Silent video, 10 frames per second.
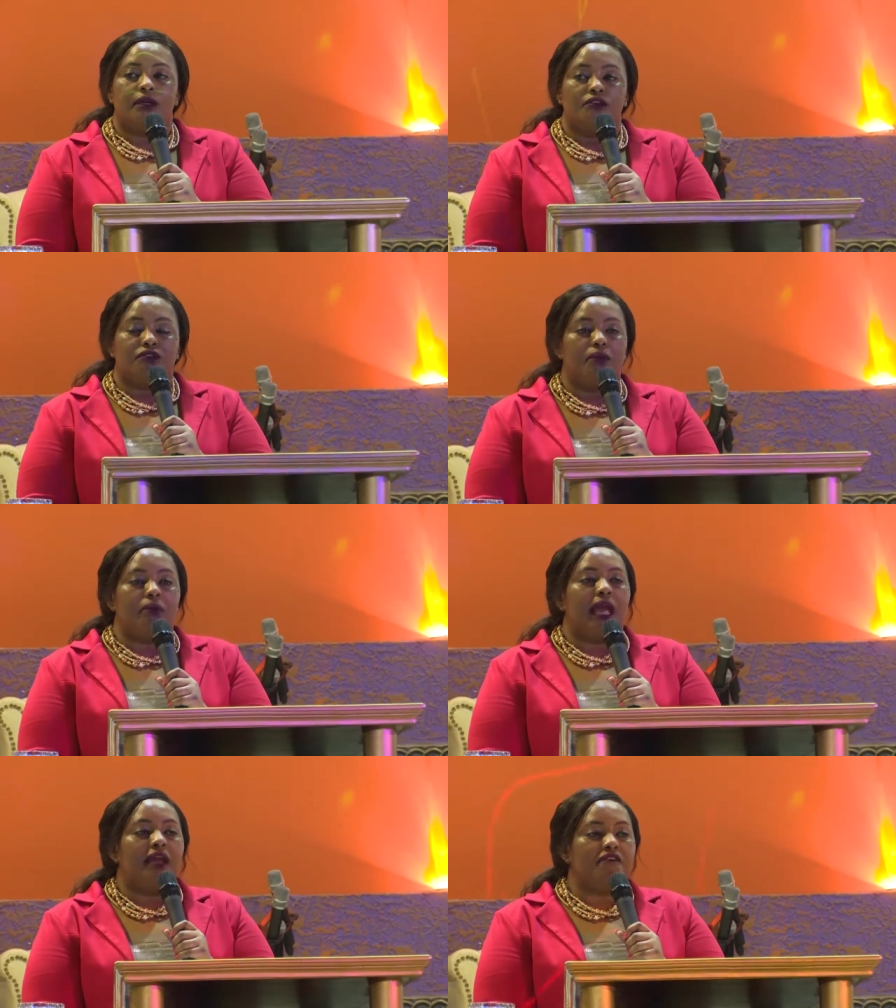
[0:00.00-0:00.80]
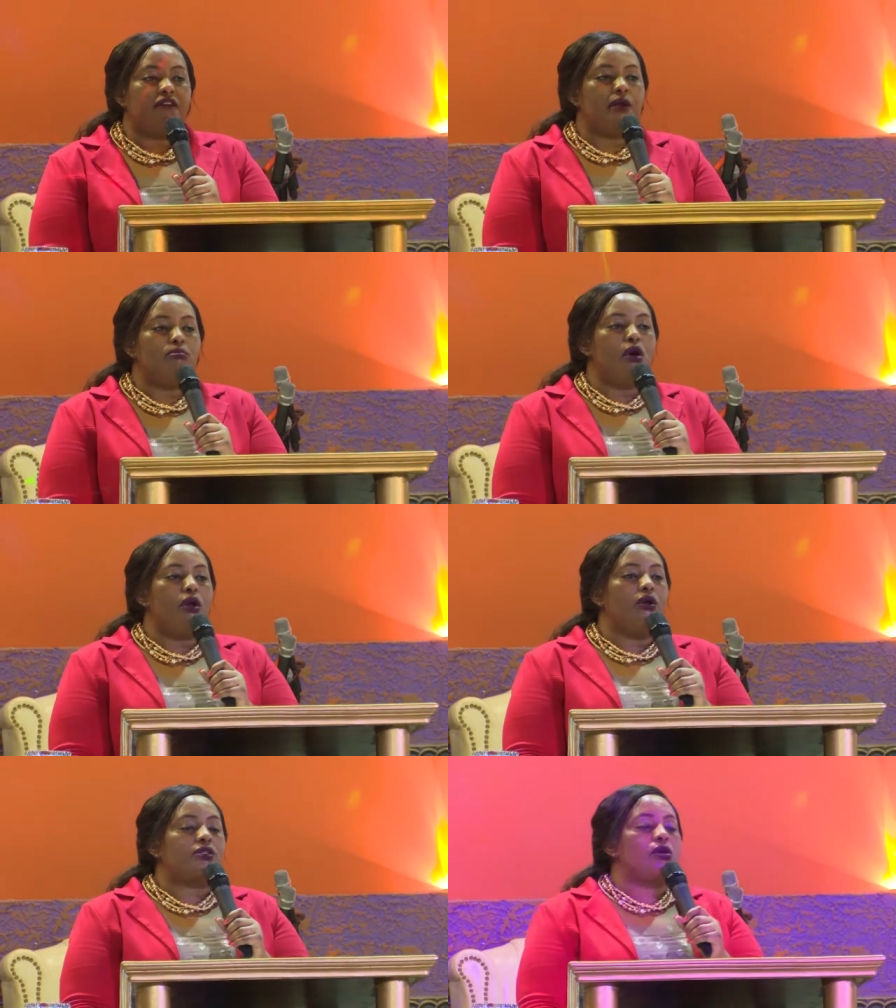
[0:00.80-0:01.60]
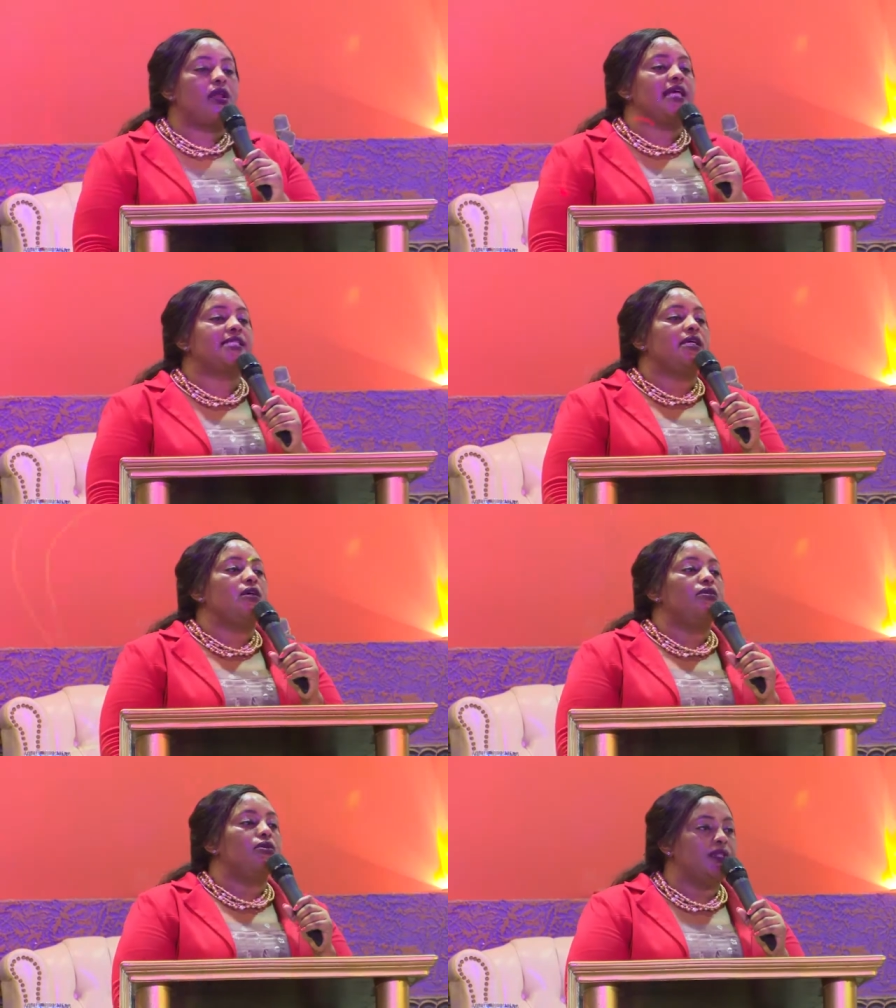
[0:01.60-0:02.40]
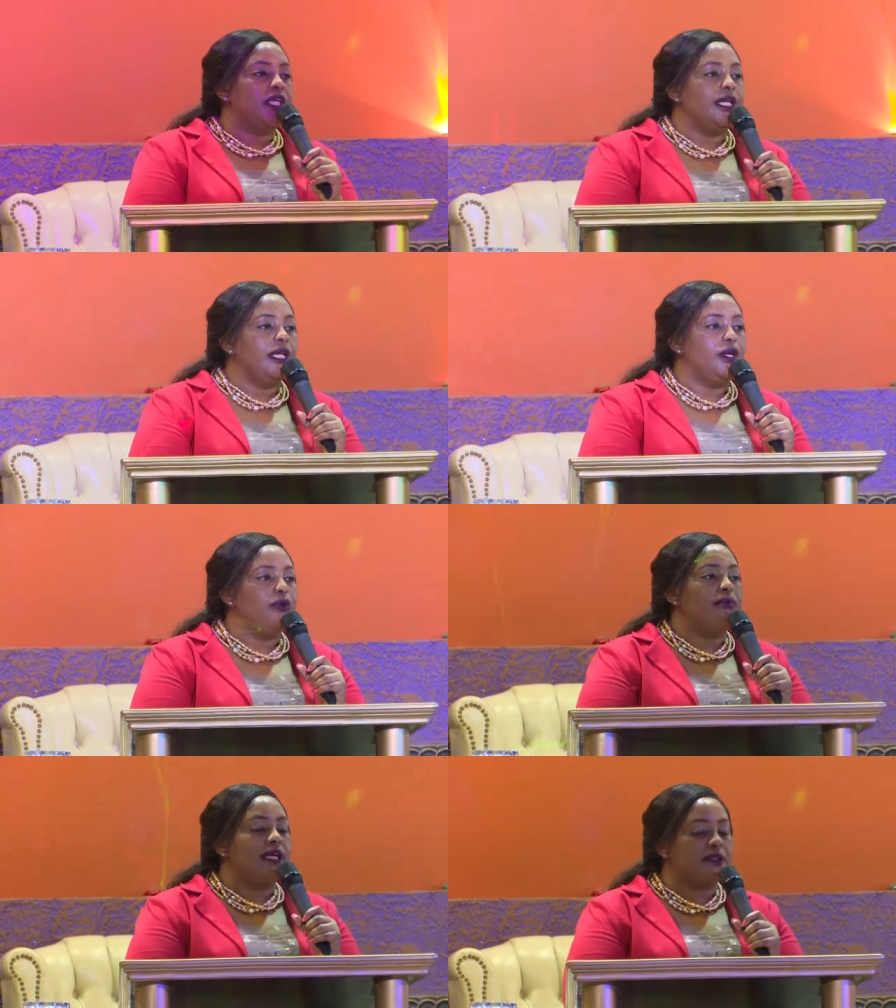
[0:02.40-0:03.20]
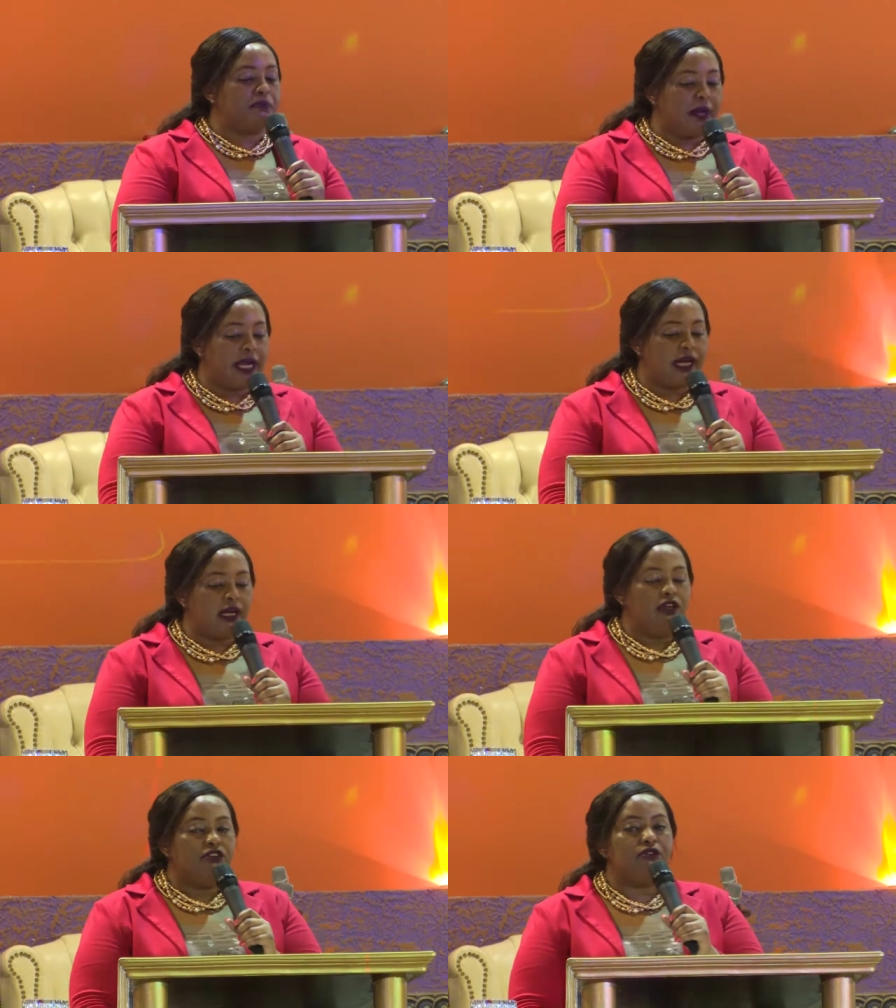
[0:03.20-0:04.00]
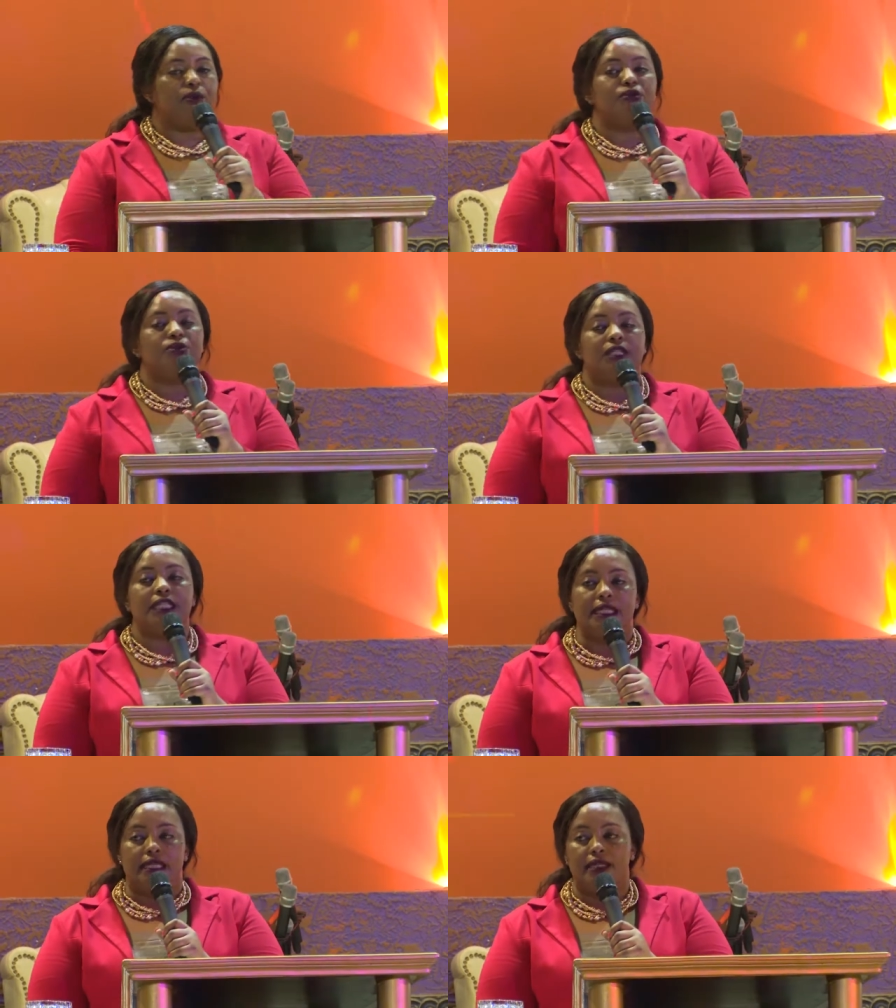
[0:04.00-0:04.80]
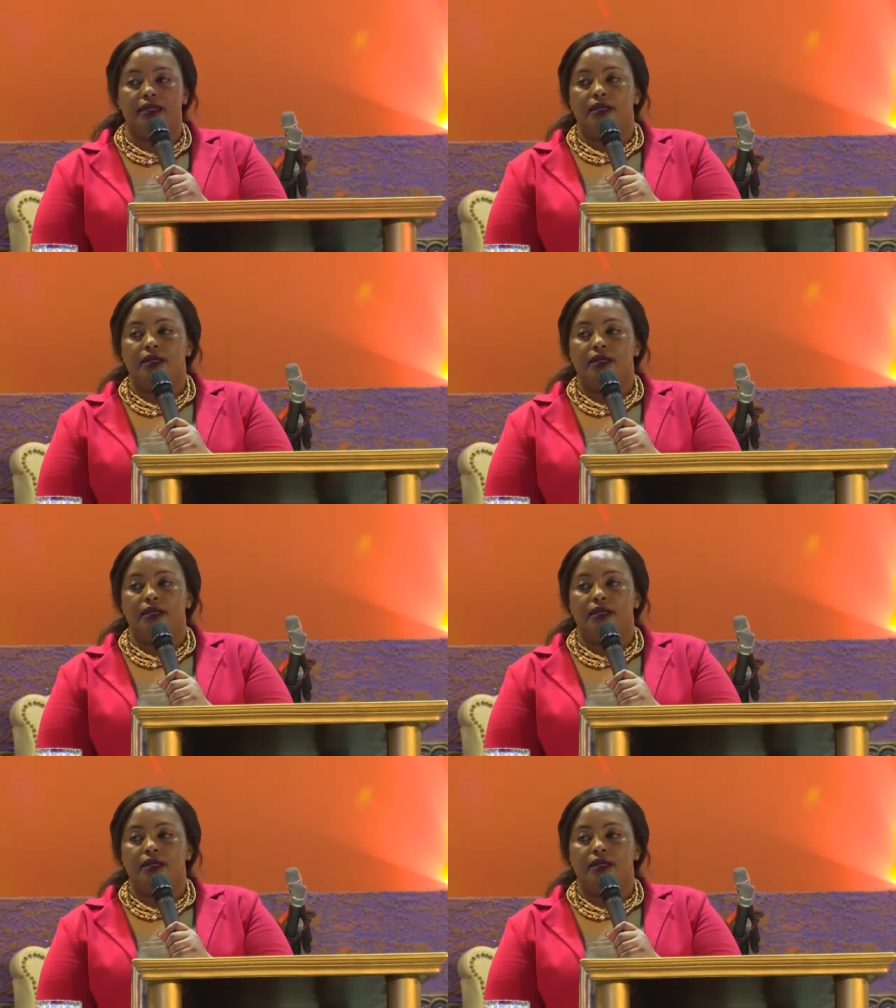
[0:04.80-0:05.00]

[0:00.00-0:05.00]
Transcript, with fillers: from every monotonous routine. You must break from routine.